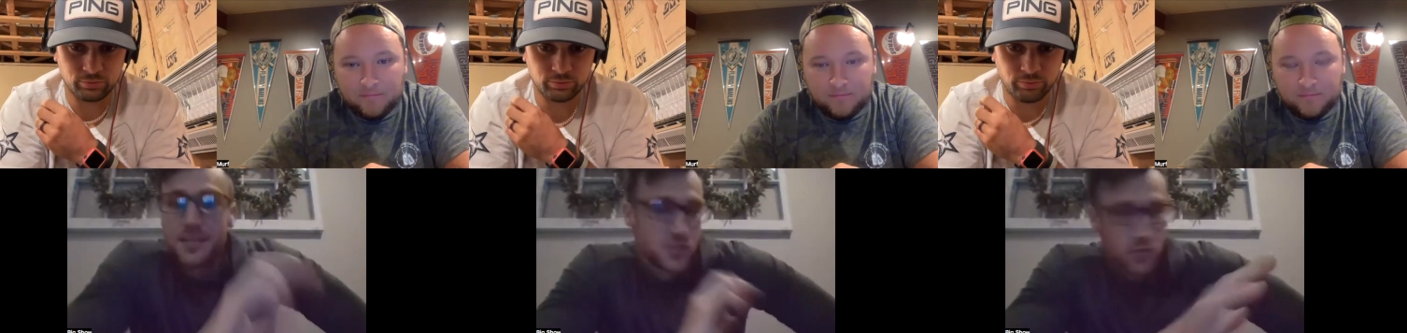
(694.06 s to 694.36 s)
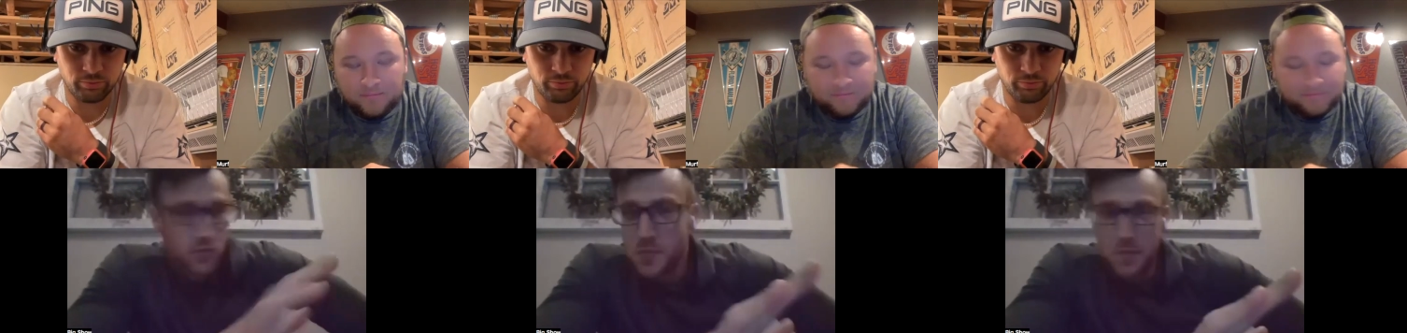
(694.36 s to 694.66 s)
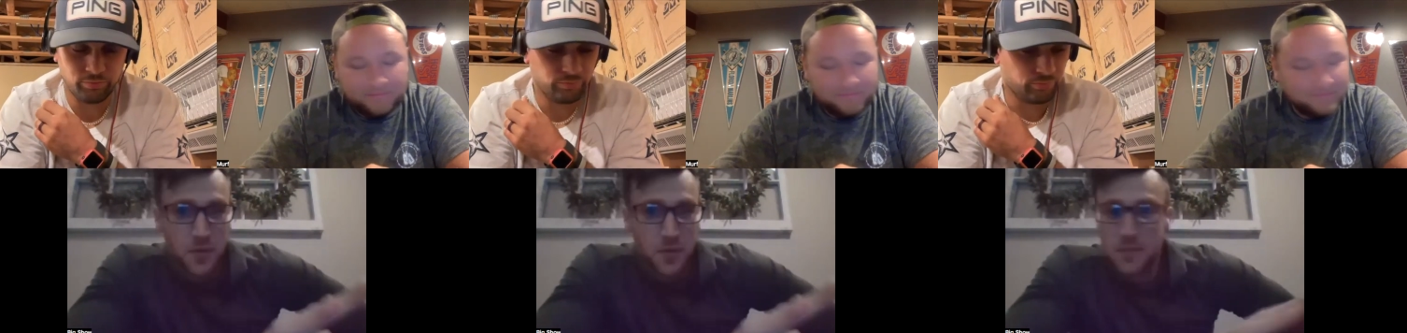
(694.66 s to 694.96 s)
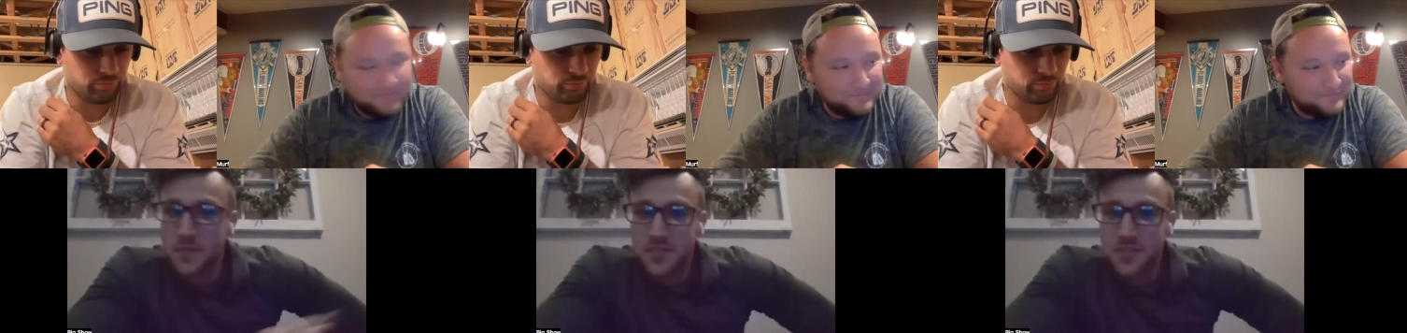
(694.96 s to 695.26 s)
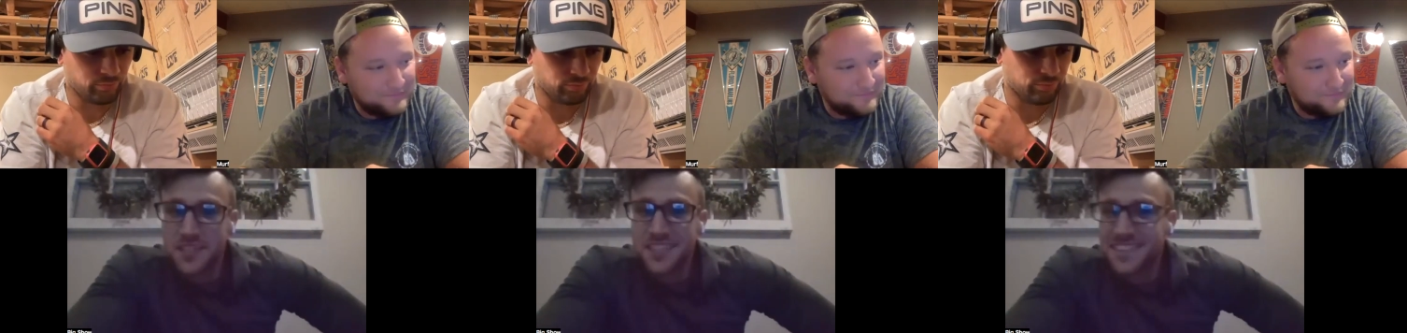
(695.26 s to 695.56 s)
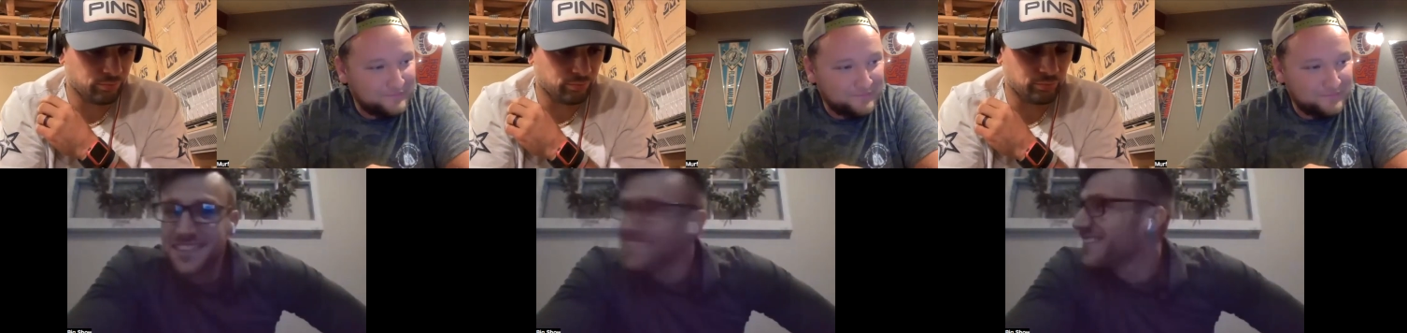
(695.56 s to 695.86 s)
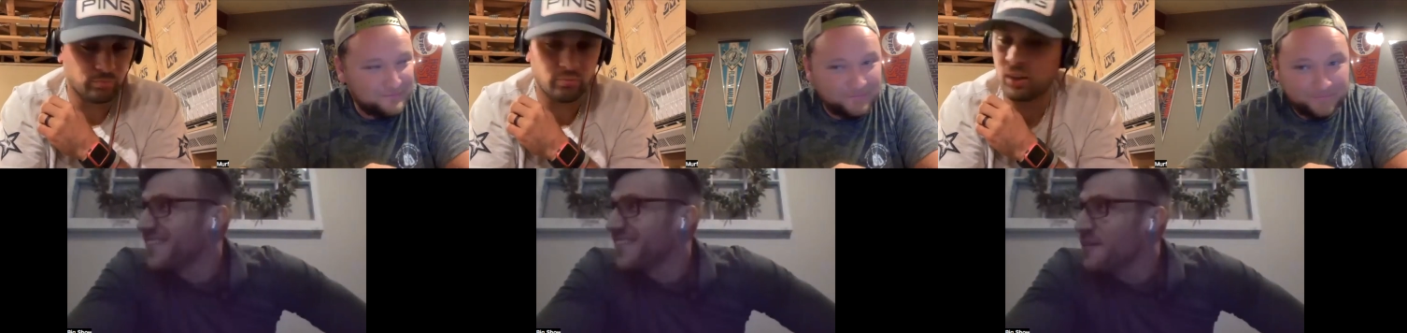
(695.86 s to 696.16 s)
Speaker 1: just remember
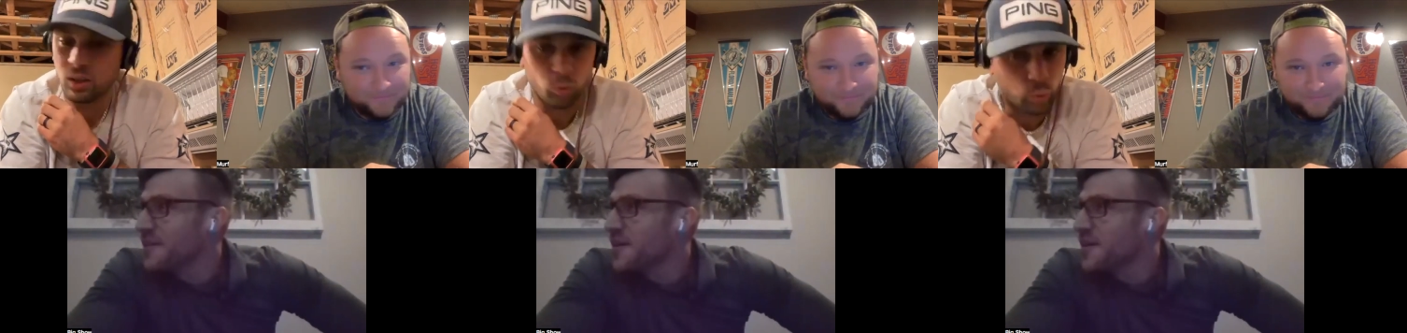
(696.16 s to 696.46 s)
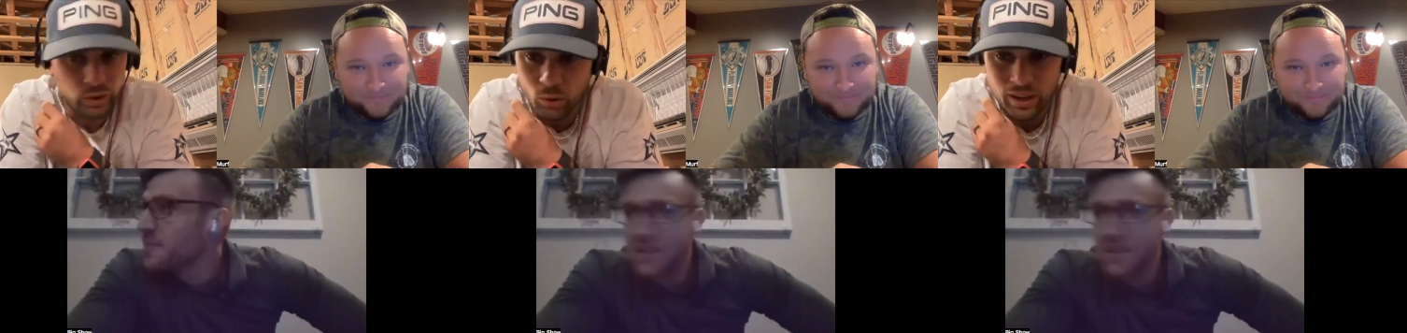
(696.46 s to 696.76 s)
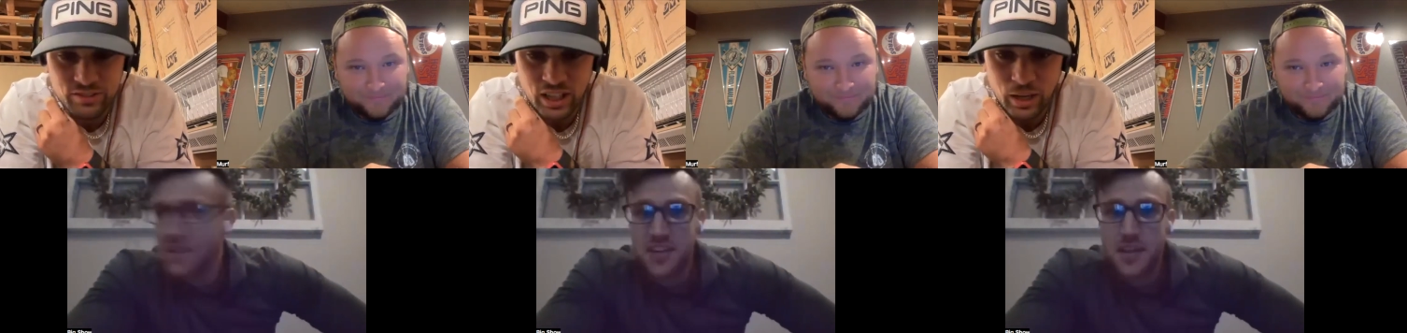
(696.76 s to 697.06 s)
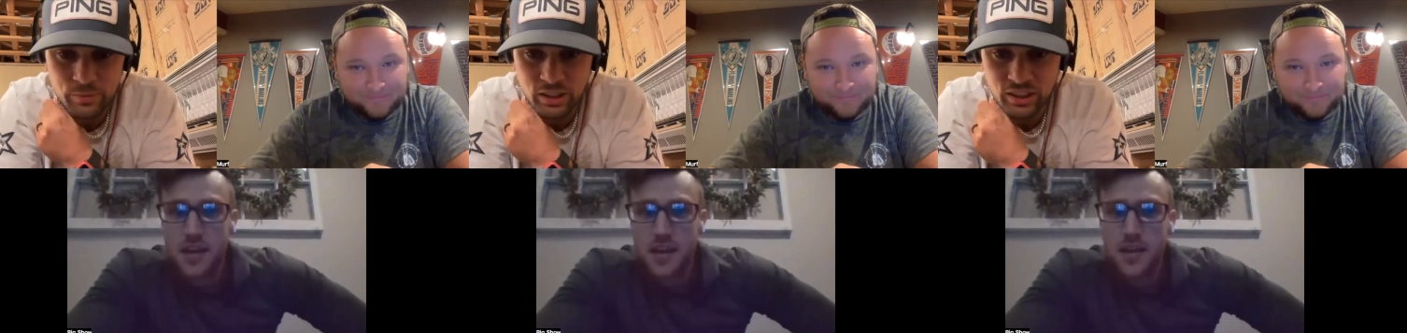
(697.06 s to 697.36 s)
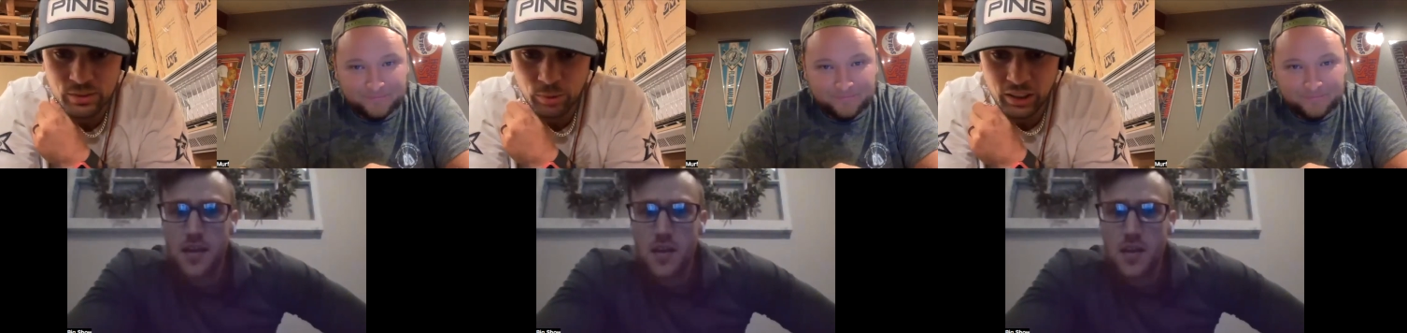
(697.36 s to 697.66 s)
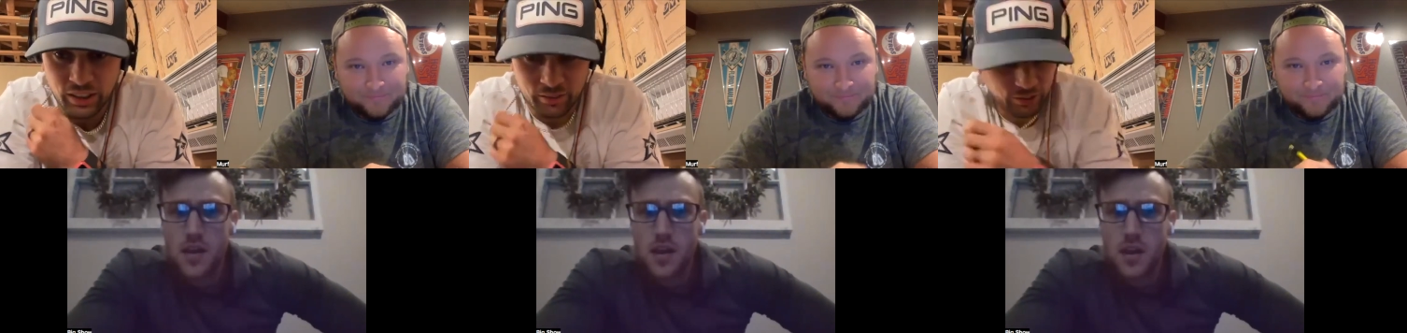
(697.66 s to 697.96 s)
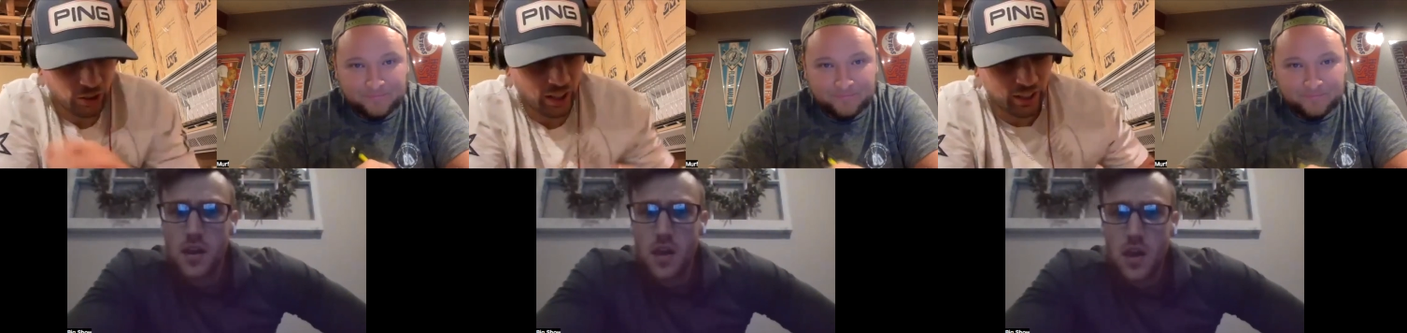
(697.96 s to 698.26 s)
growing up. We don't have time to explain it.
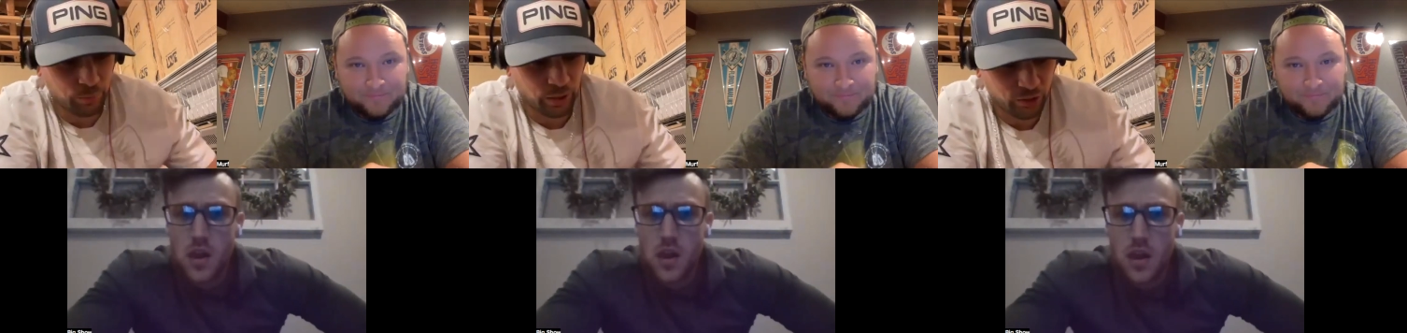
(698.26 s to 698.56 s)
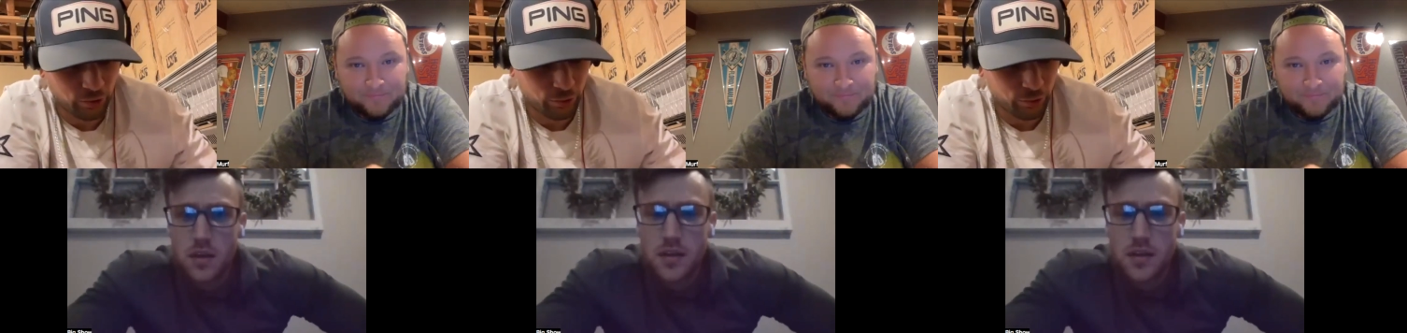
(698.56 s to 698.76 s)
You got to pick your